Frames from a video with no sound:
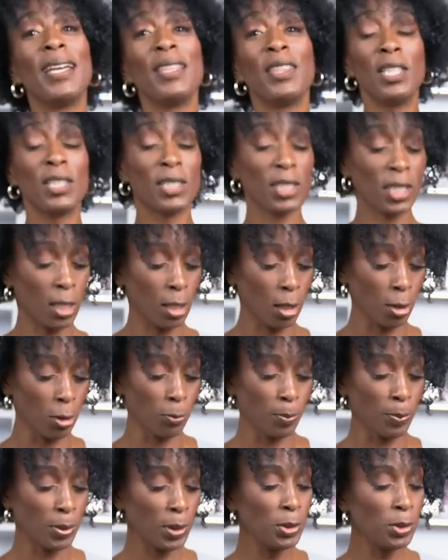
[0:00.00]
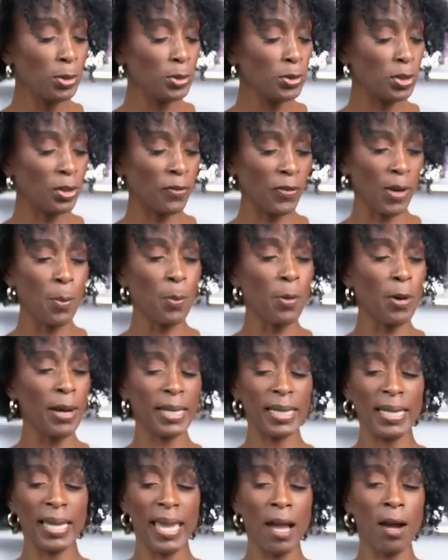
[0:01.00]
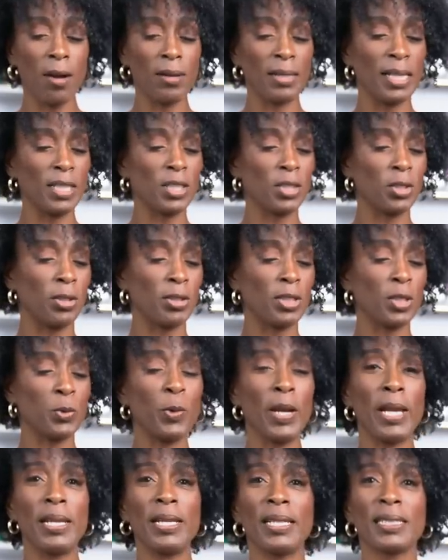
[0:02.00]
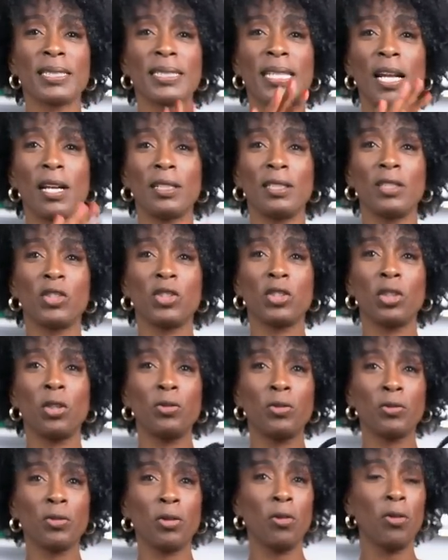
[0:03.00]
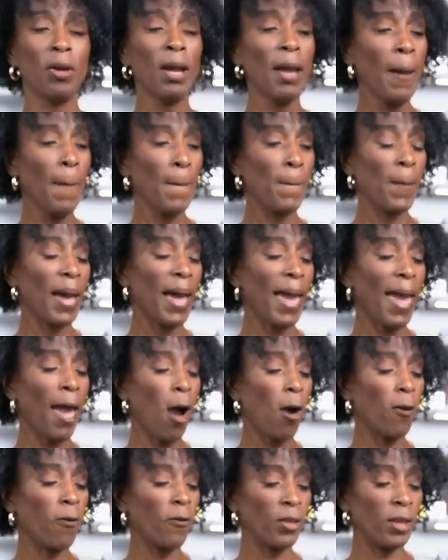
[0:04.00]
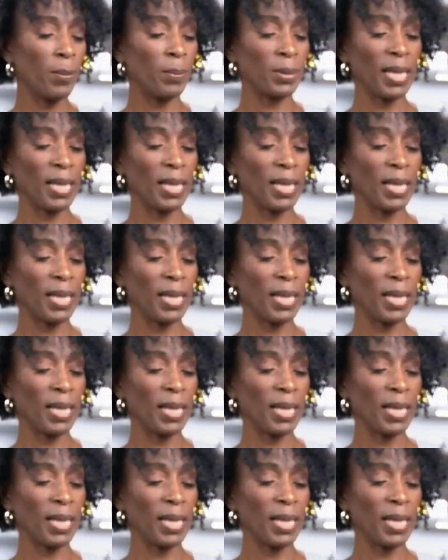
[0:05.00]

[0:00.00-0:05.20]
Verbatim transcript: this color blue, so if I'm working out and I start sweating, it's not going to show through my outfit.